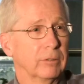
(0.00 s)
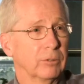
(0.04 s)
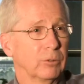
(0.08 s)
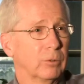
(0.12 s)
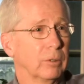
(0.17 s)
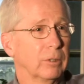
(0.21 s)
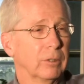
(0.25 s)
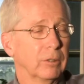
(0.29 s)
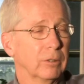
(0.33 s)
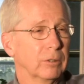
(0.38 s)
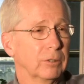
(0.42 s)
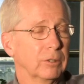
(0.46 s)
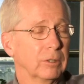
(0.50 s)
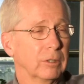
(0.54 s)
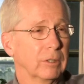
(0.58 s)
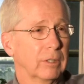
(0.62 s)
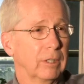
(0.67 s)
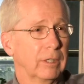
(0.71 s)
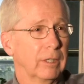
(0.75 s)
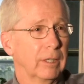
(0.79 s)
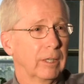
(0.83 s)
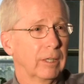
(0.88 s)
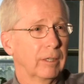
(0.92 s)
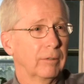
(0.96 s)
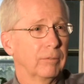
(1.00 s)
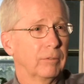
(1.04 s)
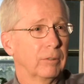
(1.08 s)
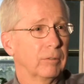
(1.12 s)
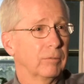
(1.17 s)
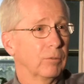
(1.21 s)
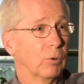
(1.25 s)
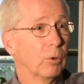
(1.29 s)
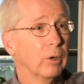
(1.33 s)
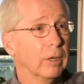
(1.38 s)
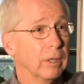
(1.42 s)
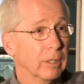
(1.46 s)
the triggers that they have and
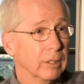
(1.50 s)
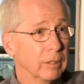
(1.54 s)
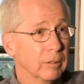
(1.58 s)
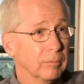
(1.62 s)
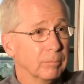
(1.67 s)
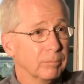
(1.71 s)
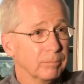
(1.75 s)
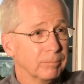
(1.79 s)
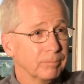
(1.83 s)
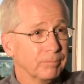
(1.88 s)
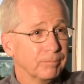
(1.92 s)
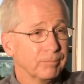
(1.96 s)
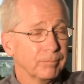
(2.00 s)
avoiding them.